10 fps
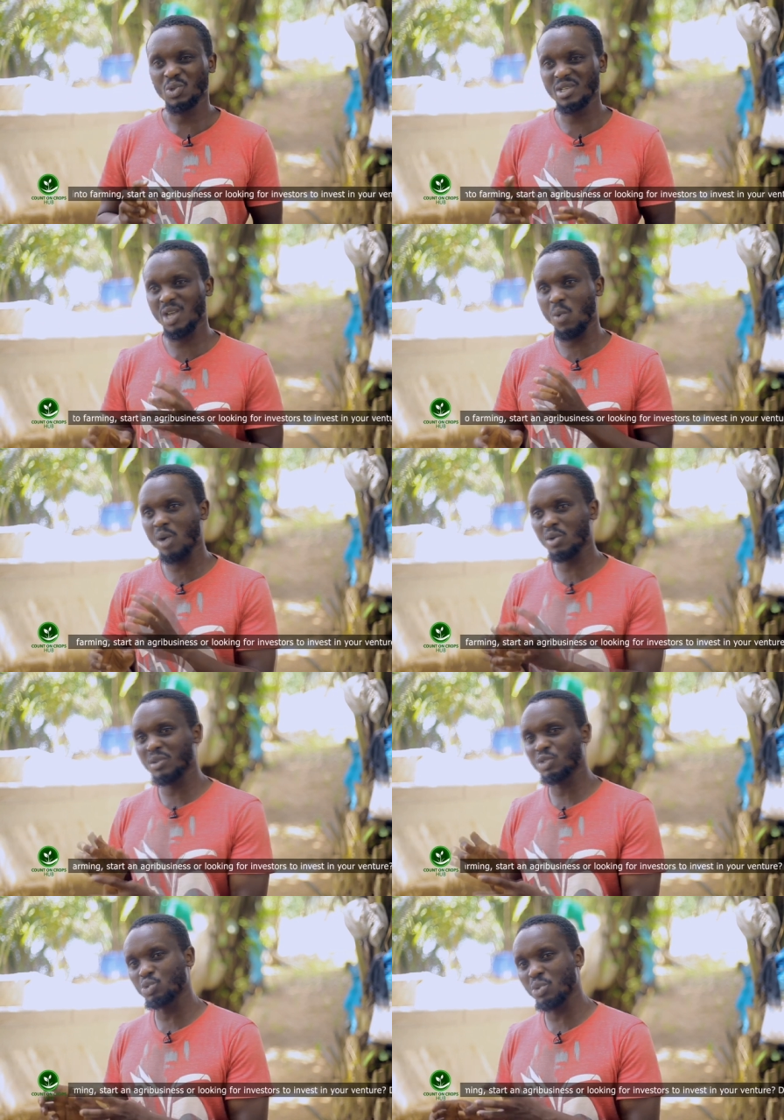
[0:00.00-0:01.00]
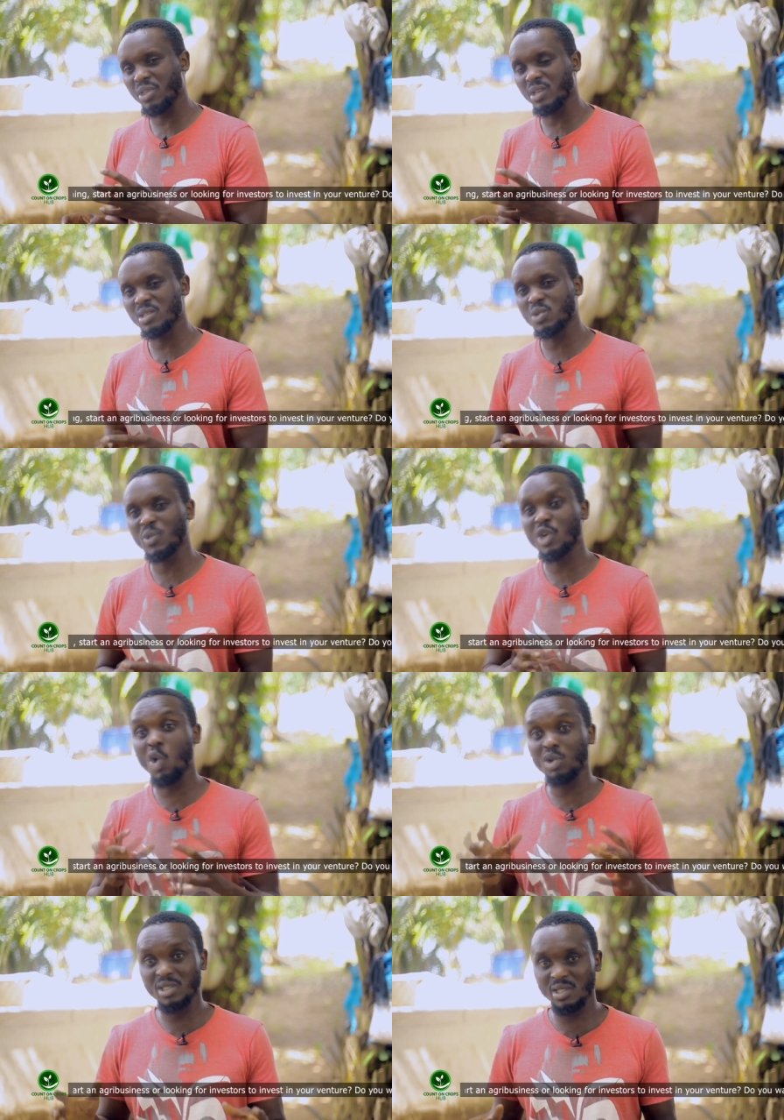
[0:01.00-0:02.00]
So these are one of the two things we
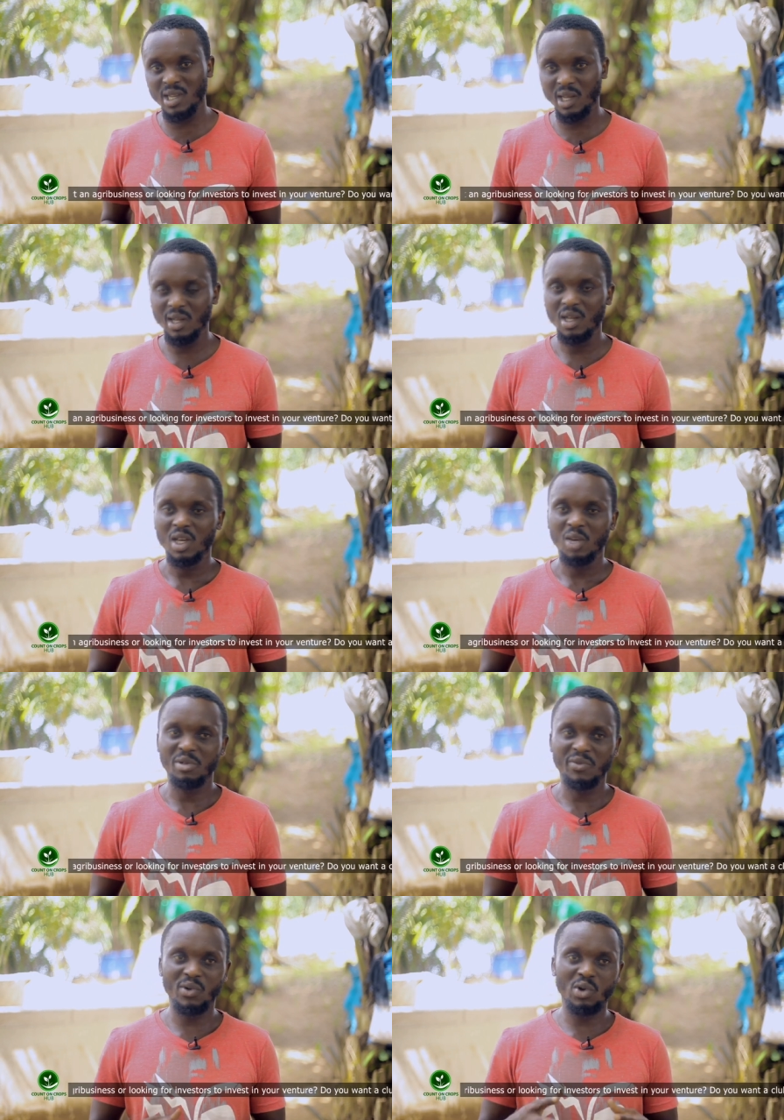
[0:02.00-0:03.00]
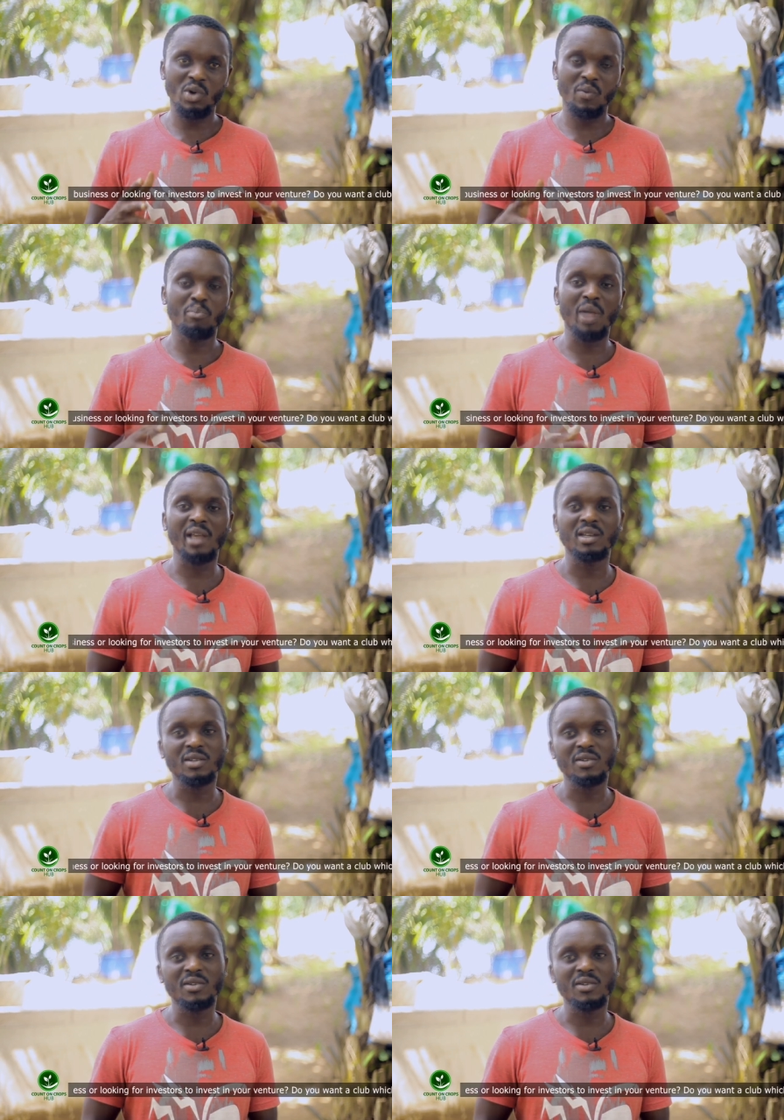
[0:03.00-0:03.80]
consider before buying